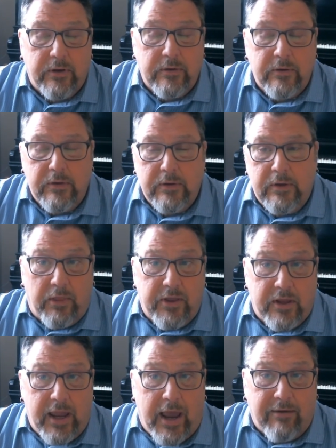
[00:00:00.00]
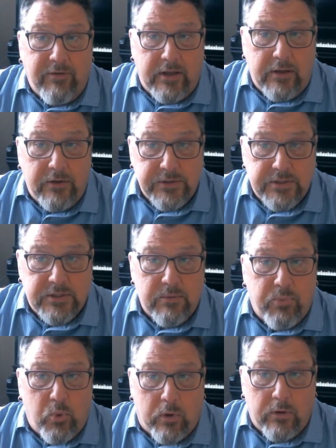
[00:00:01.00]
And I think having his
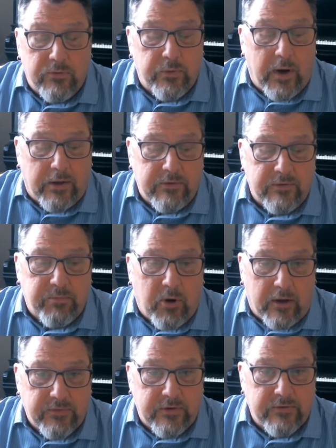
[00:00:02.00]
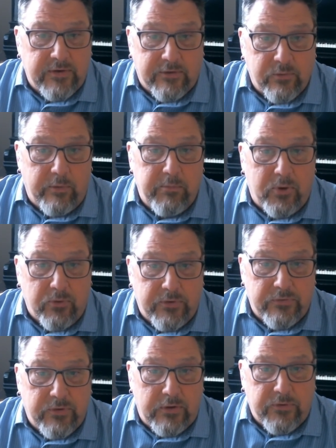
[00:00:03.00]
support throughout this process, as we
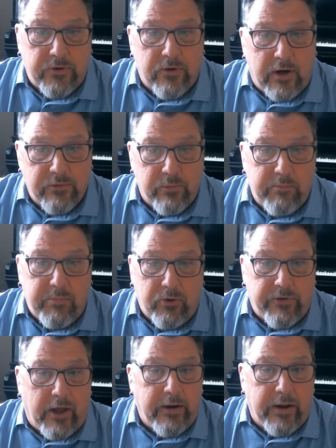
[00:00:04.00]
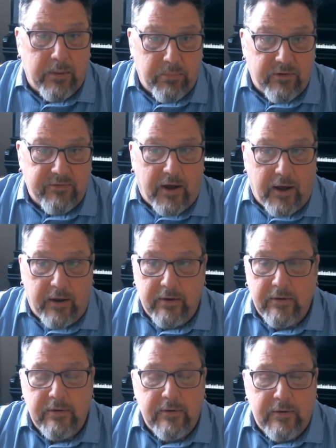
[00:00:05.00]
built the center, as we built out Amplify,
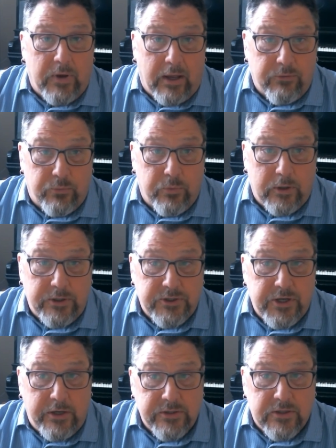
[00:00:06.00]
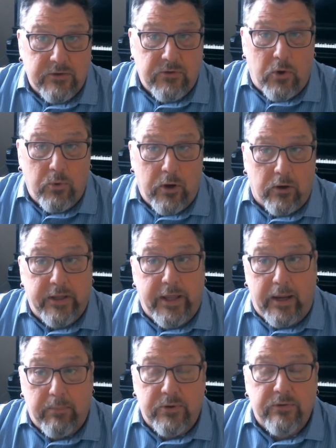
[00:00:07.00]
has really changed the tone on
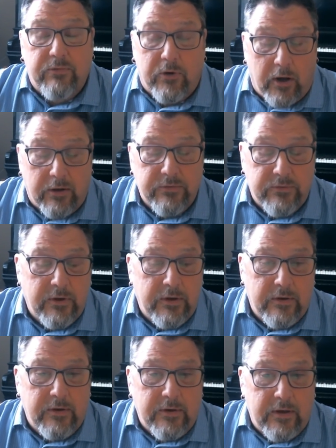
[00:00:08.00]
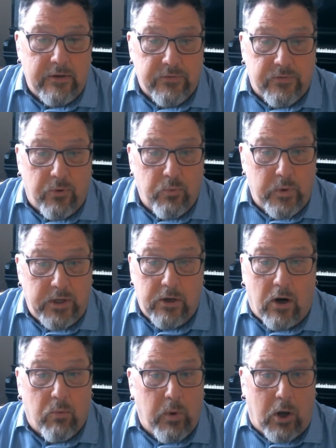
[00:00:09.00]
campus for us. And so we
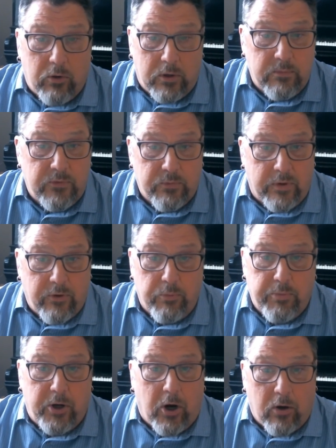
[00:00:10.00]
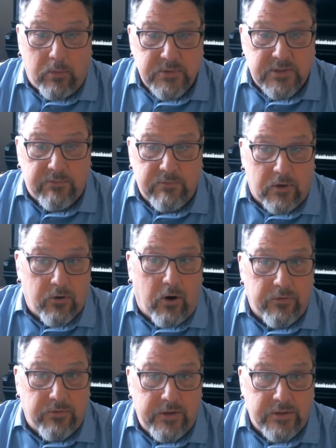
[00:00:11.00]
are welcomed with open arms
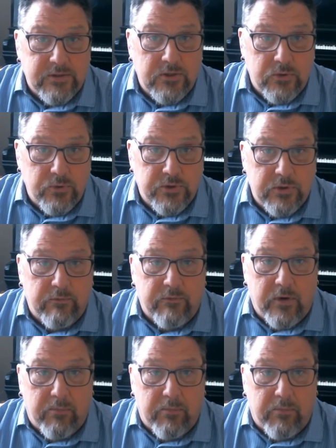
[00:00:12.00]
across the institution.